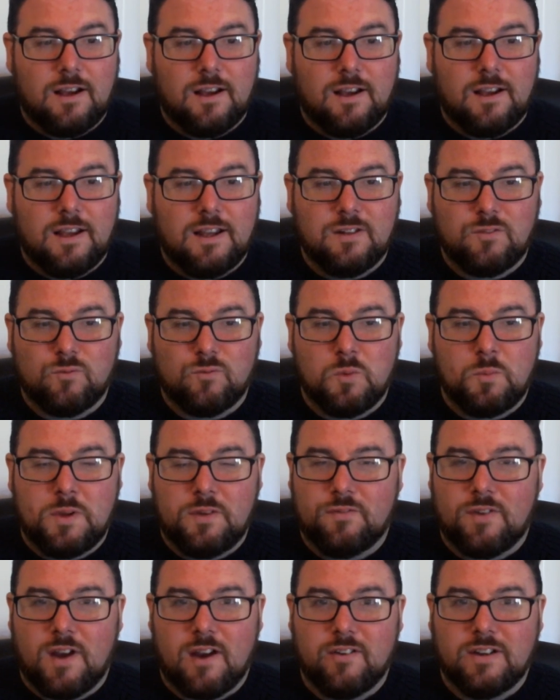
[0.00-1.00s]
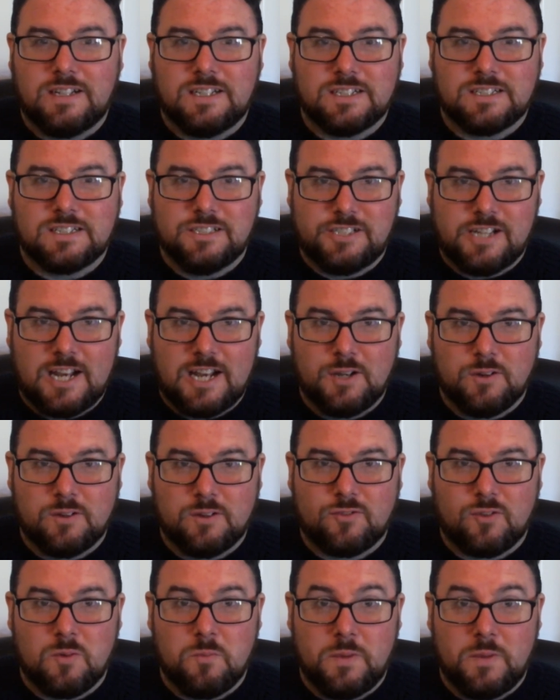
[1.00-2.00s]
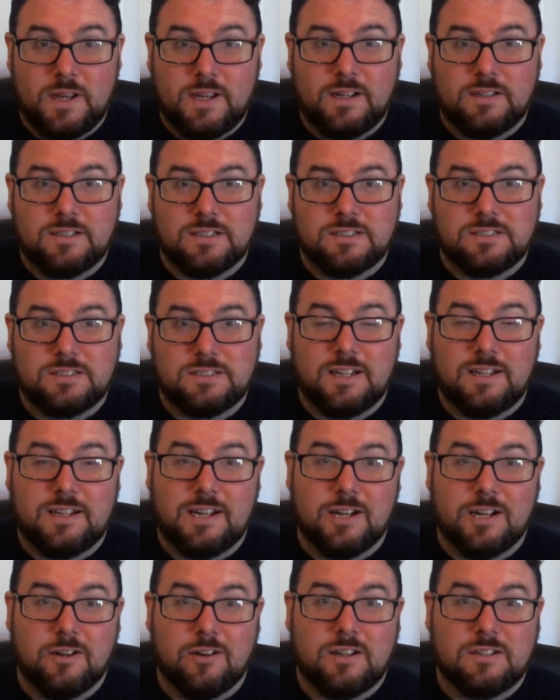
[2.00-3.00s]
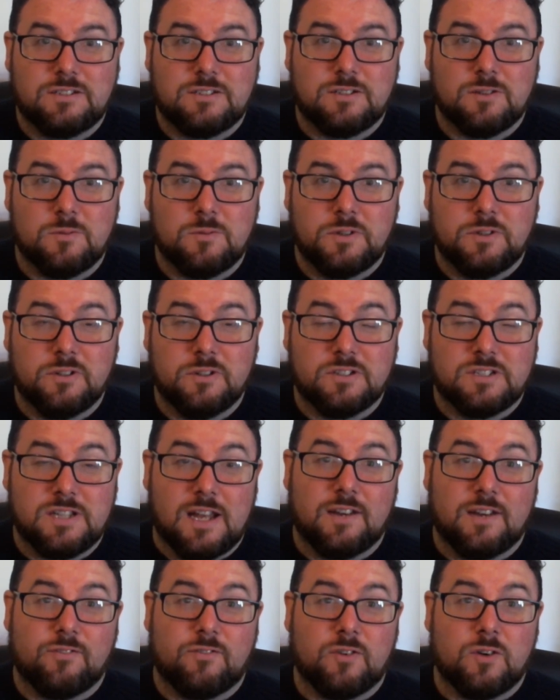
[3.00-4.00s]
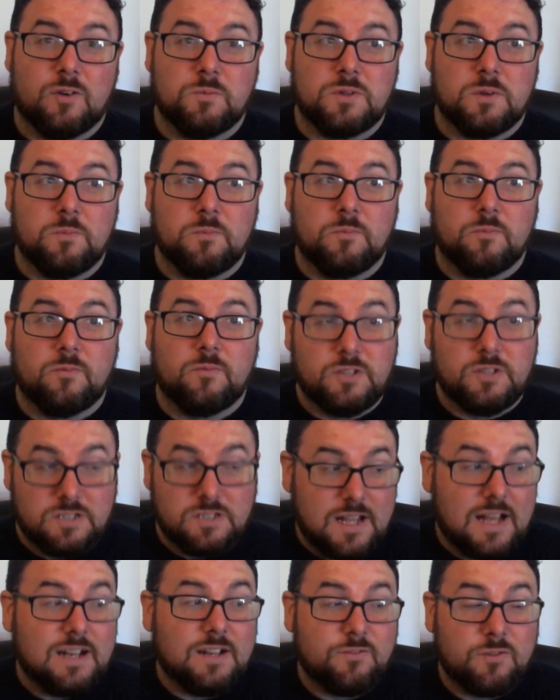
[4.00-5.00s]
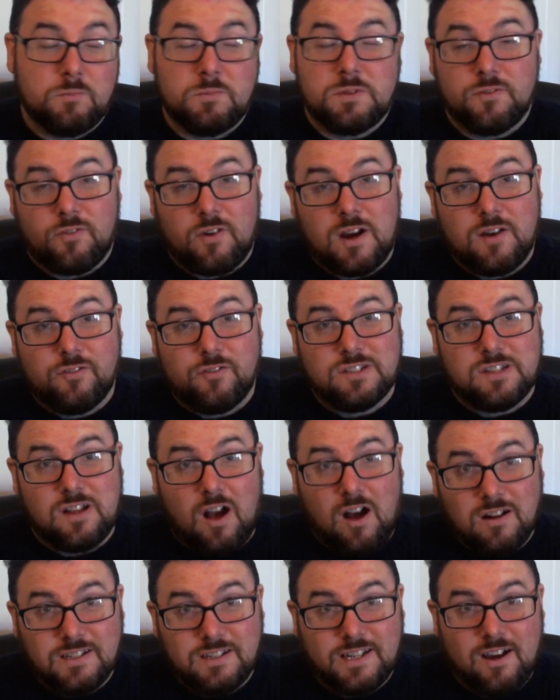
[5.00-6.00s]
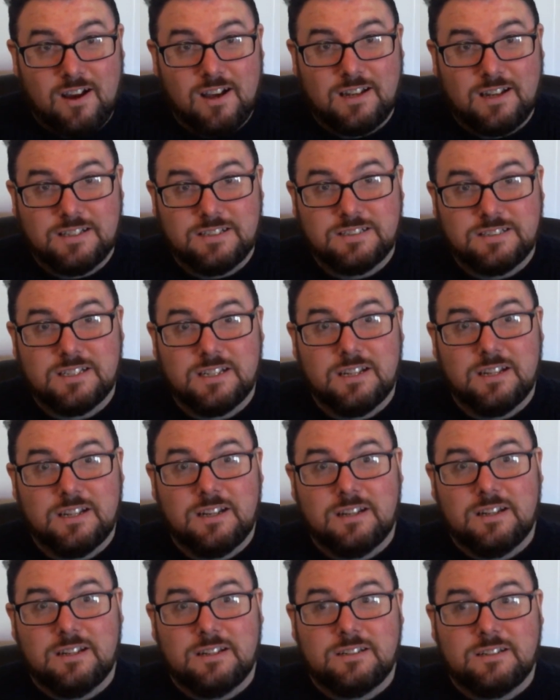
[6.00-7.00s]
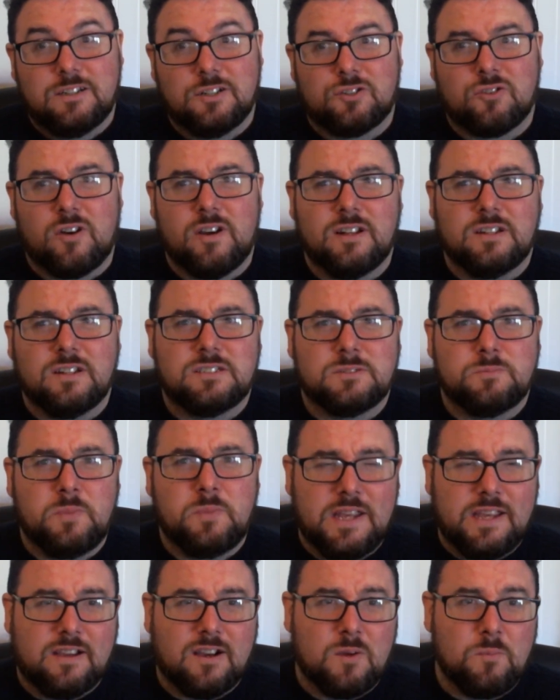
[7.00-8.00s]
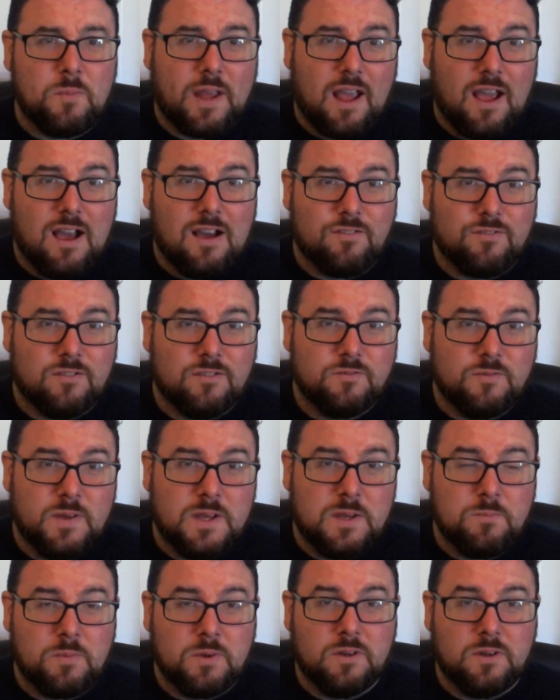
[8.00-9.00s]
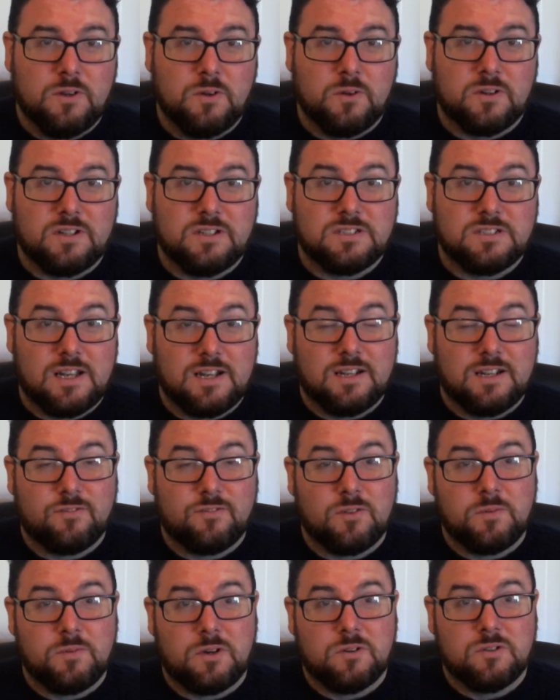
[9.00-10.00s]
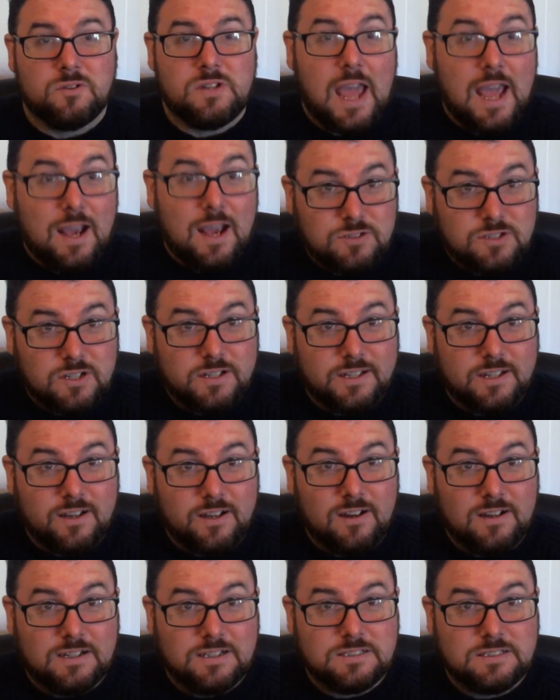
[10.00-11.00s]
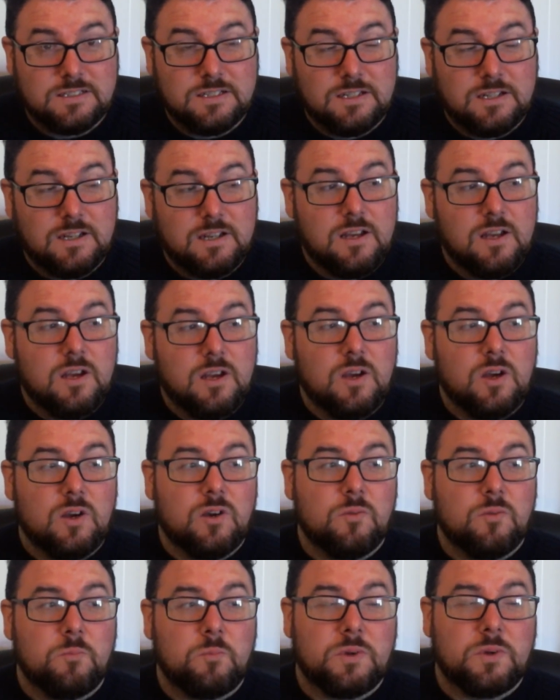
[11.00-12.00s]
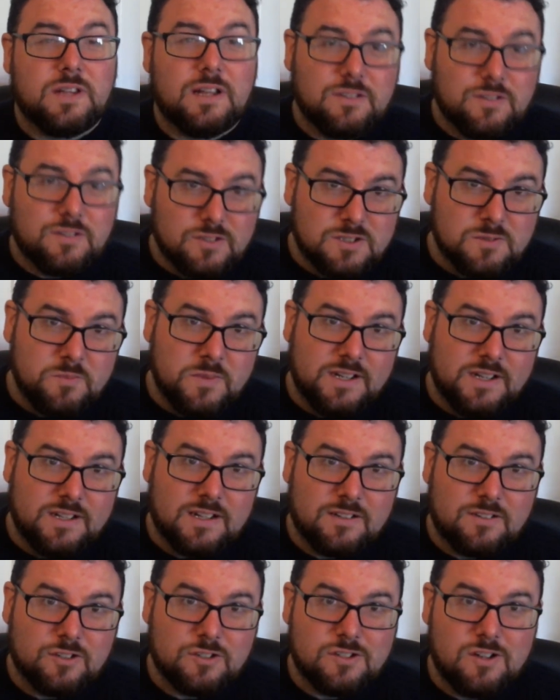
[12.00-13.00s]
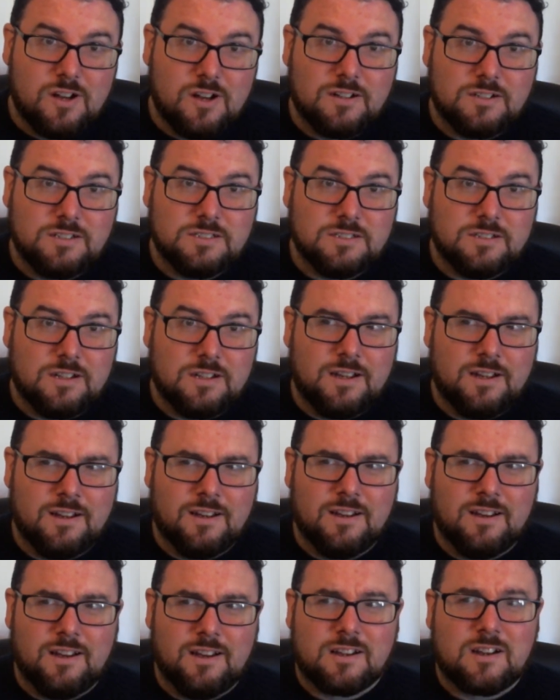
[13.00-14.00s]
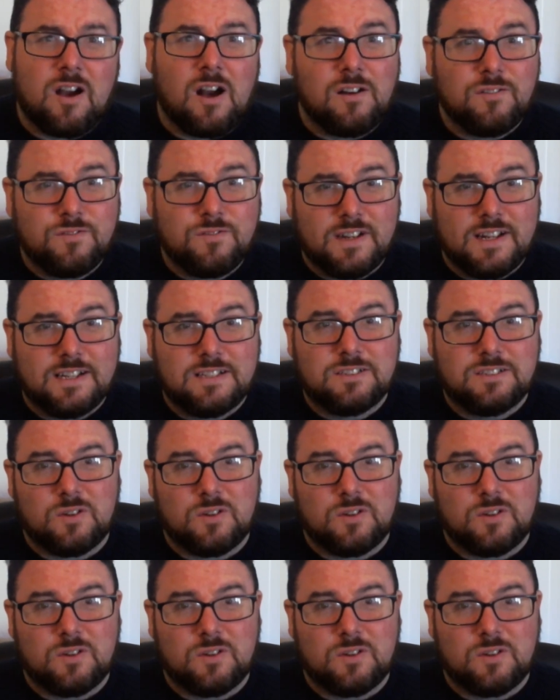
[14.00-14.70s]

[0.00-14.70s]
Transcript: it would be very disingenuous for me to sit here as someone descended from survivors on the island to try and speak on behalf of people who are descended from those outside the island. But that doesn't mean that there's not a conflict